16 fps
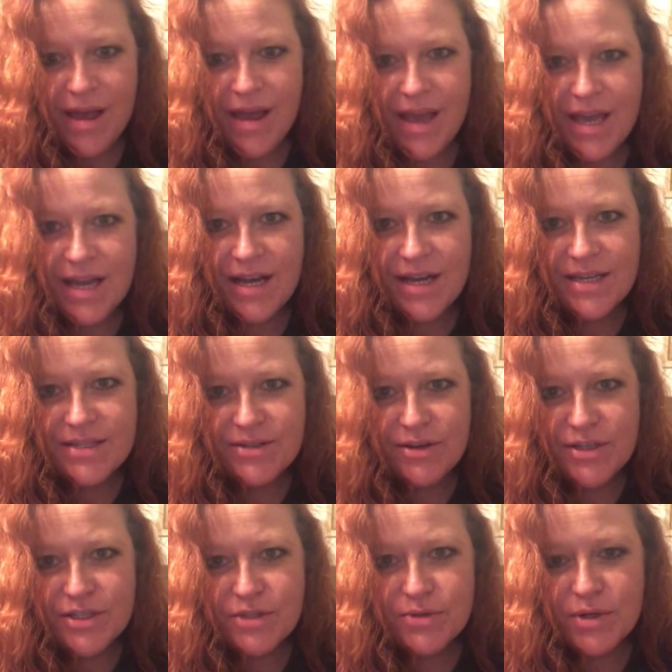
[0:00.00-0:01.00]
Hey guys, so
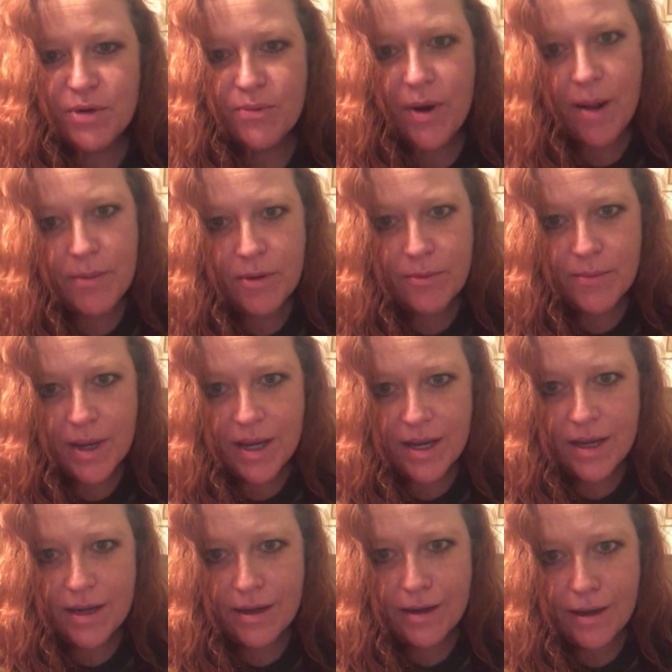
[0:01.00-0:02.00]
I just want to wrap up
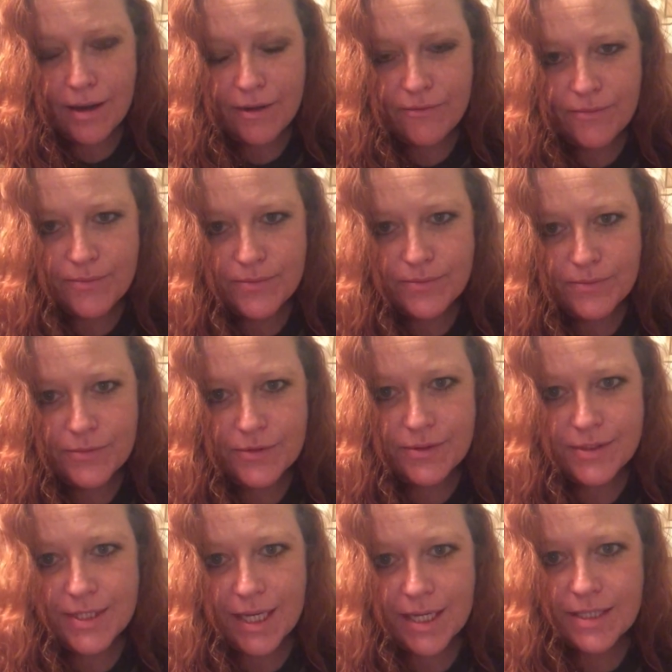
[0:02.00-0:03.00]
my uh,
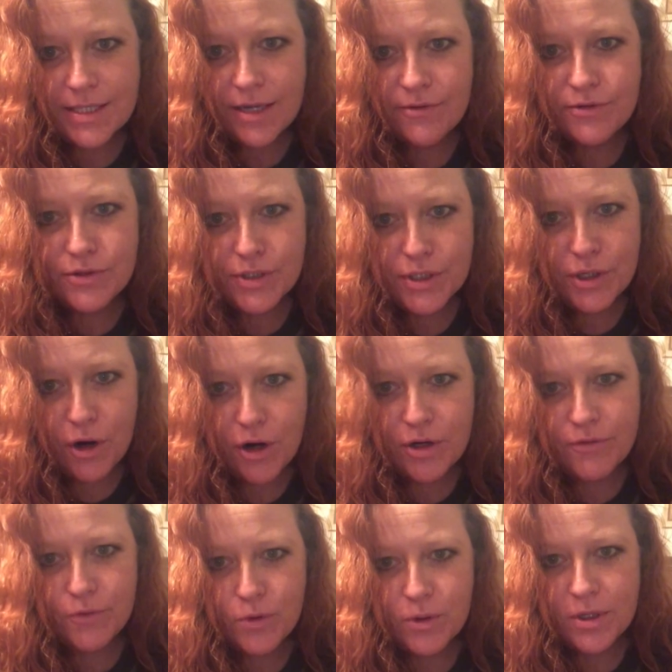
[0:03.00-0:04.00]
second day of doing
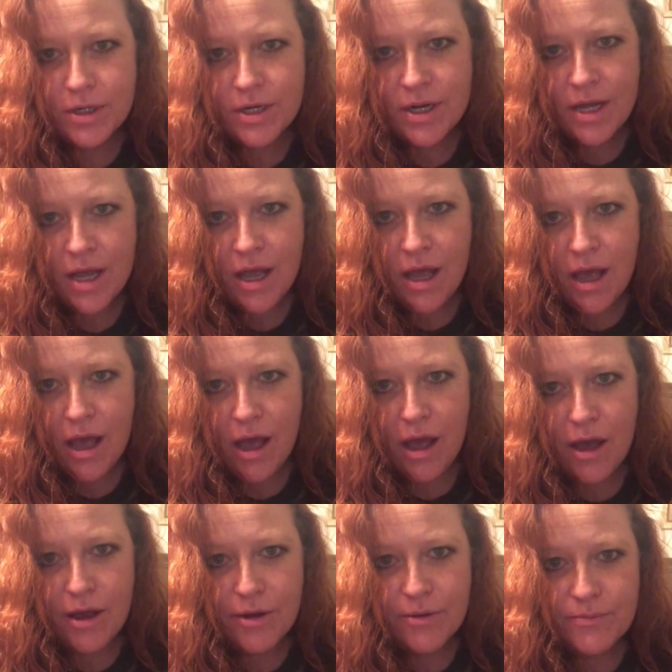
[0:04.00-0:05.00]
carnivore.
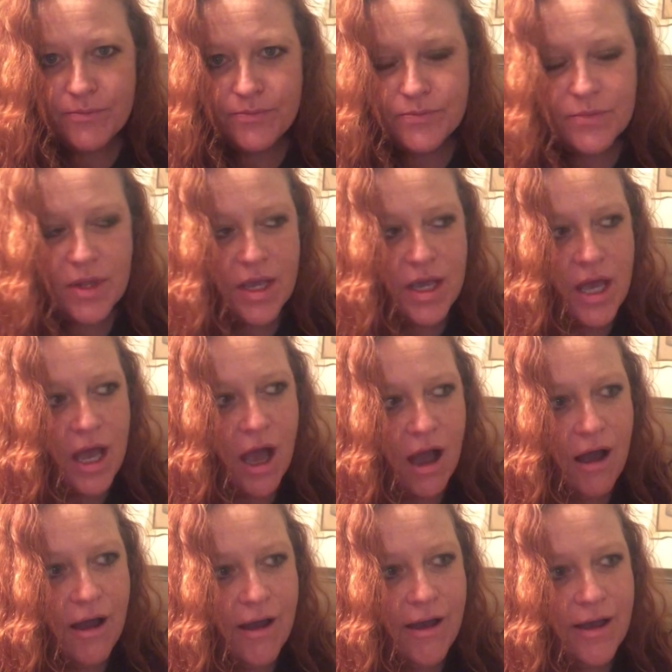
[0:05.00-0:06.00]
Um,
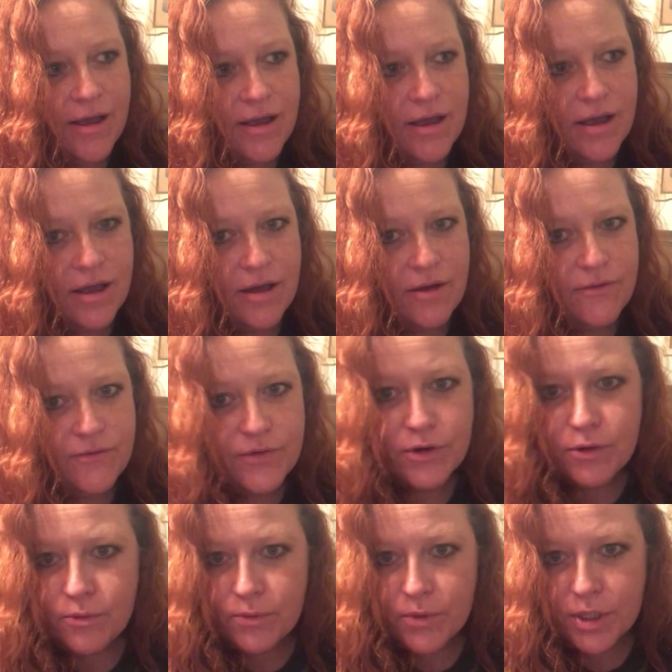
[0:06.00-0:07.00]
I
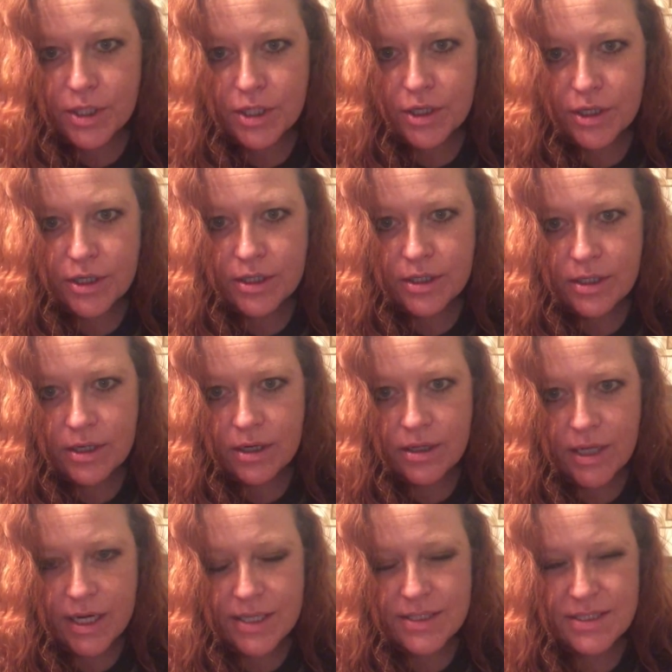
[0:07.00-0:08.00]
feel really good.
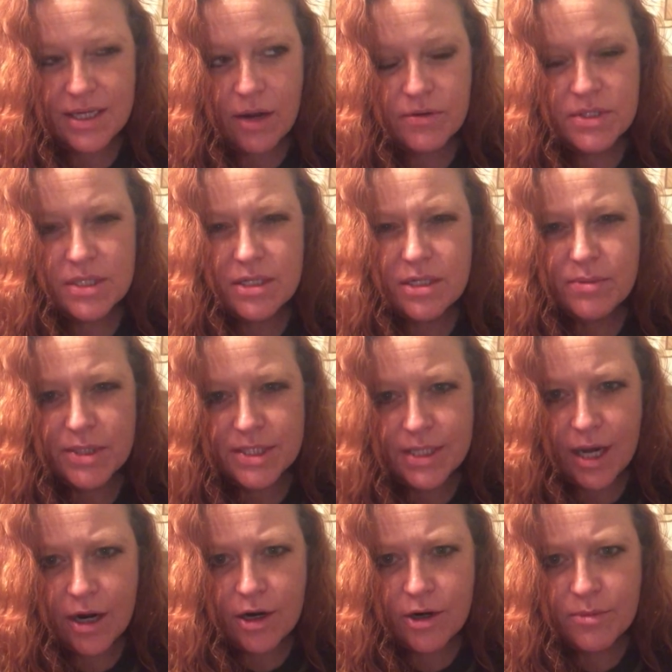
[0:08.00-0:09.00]
Like I said, I was a little bit
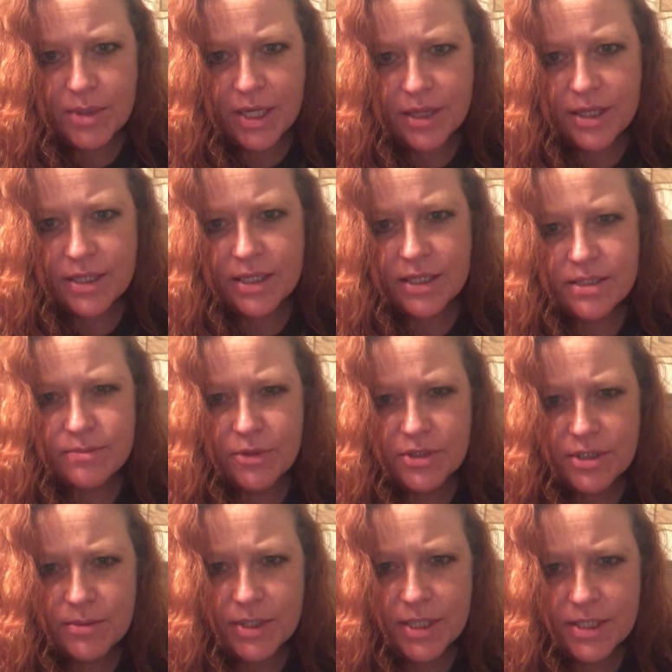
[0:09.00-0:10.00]
tired, but I think that's
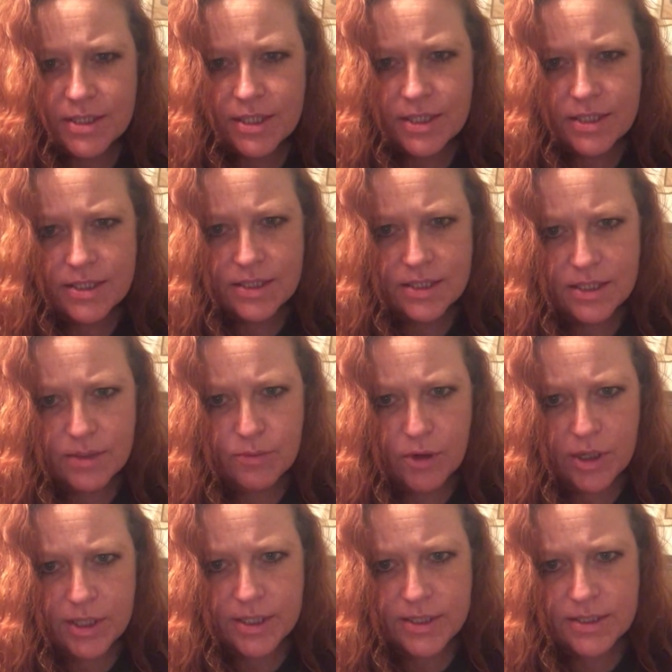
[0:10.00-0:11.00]
mostly because I didn't sleep
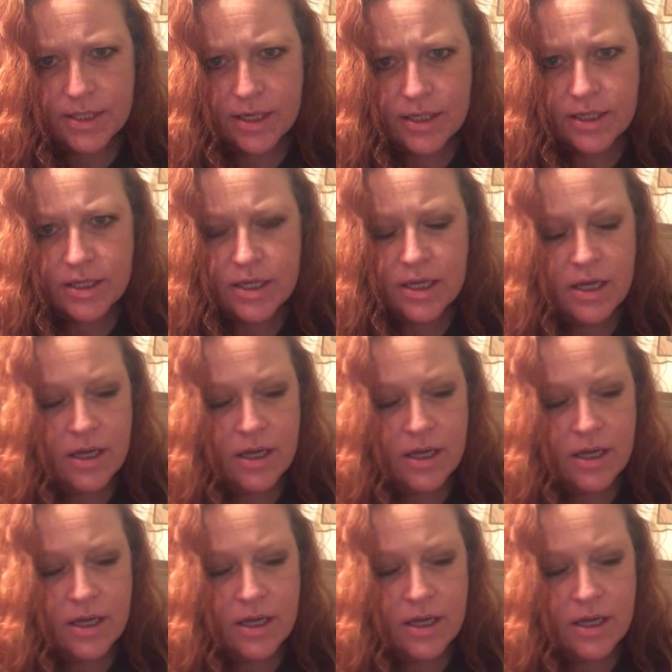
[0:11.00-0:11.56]
well last night.